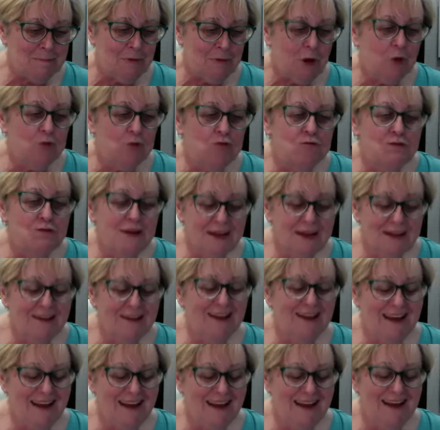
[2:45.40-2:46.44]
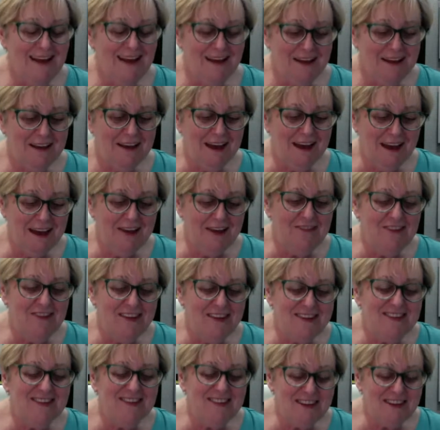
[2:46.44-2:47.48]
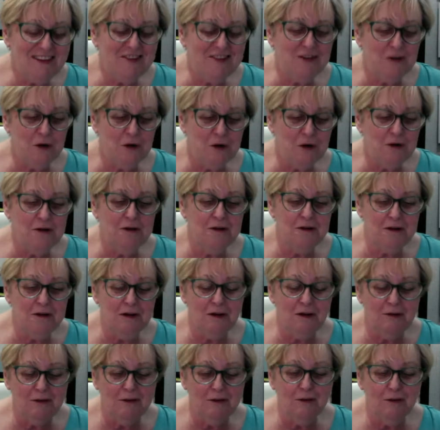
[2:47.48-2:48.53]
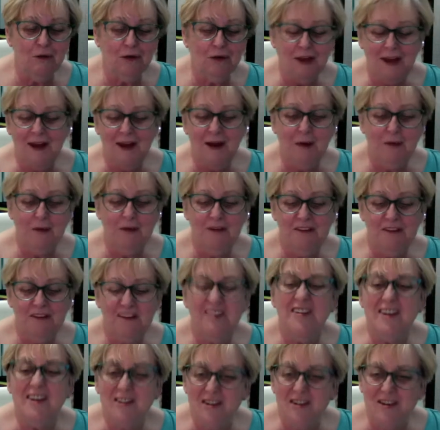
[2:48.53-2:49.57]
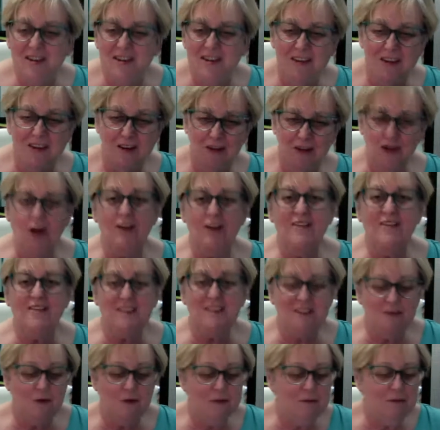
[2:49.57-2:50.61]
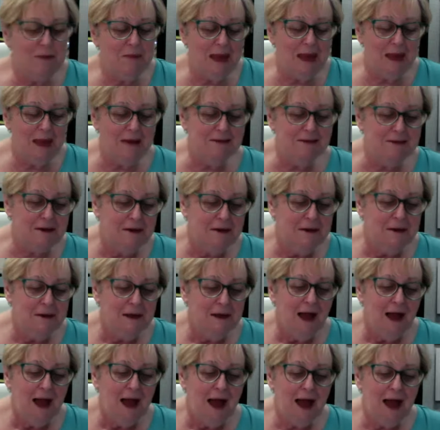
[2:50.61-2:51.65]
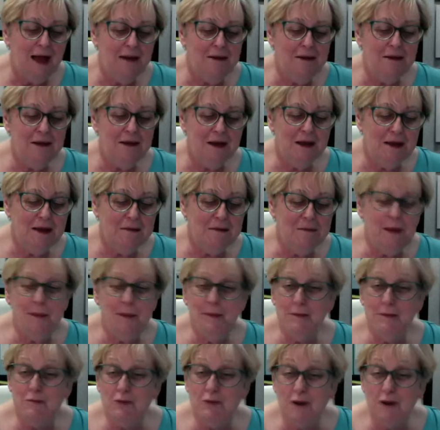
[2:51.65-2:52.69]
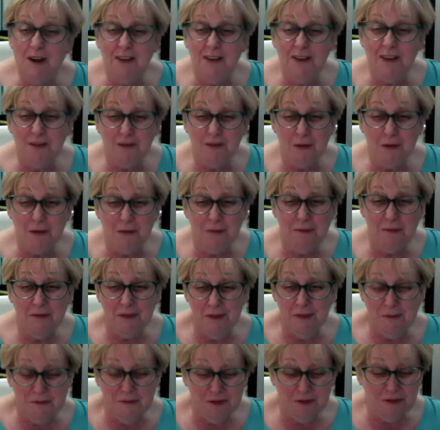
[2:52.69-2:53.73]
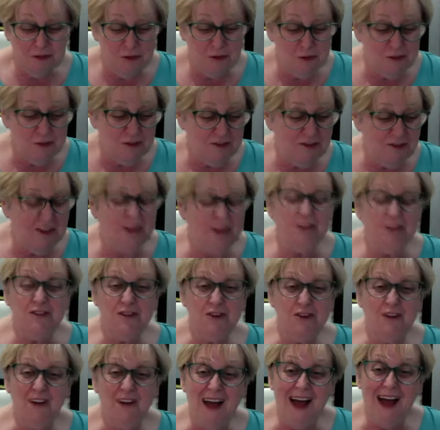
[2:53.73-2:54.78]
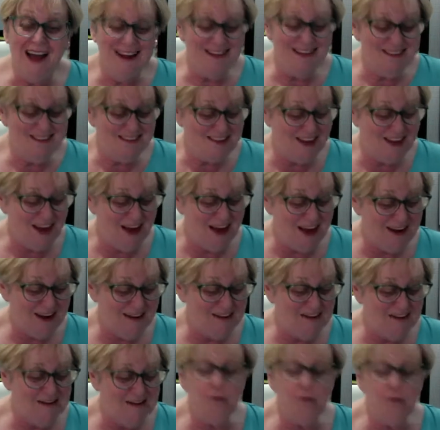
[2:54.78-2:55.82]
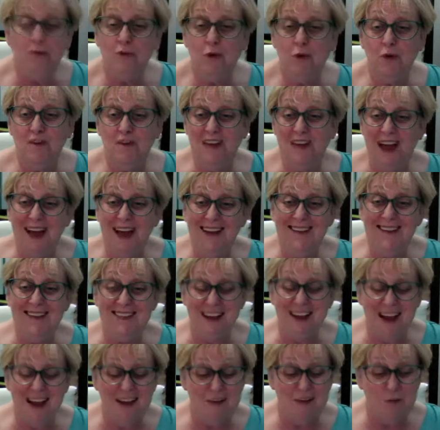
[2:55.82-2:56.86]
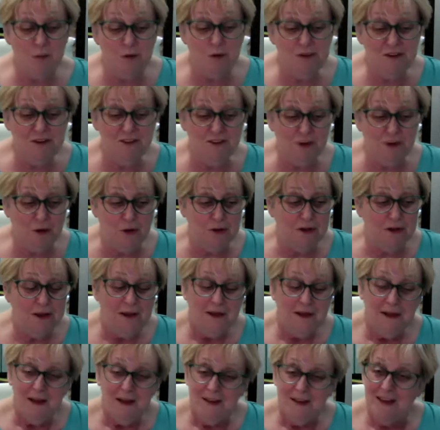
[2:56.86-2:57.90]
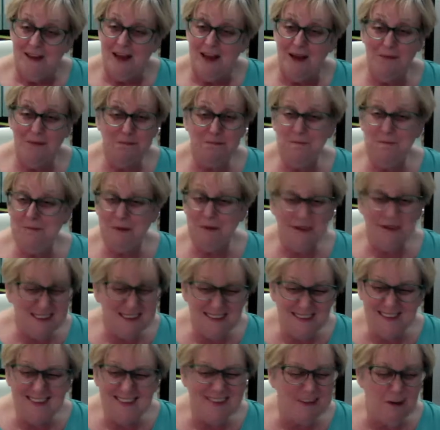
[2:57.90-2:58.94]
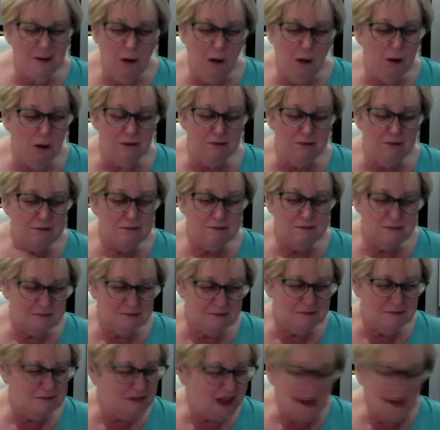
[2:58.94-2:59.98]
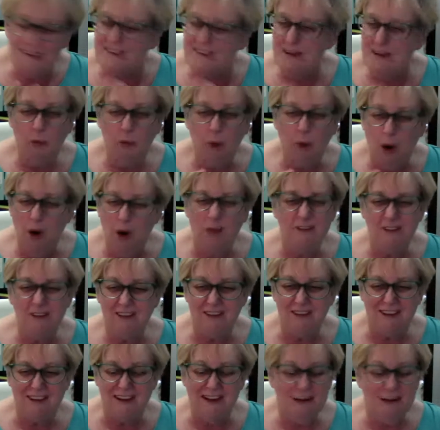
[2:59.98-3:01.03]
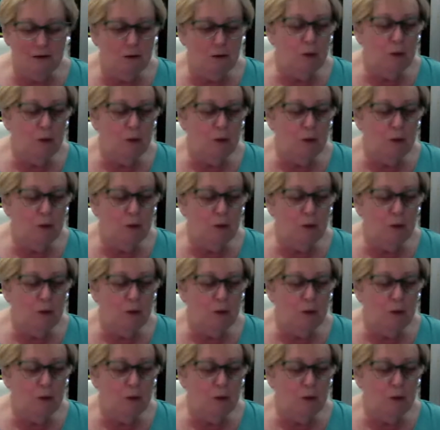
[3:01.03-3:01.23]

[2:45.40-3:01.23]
really kind of insist on looking at the decisions and the choices we've made, and maybe running them through the filter of hindsight. Now, of course, hindsight's wonderful, but it's not as it was. You know,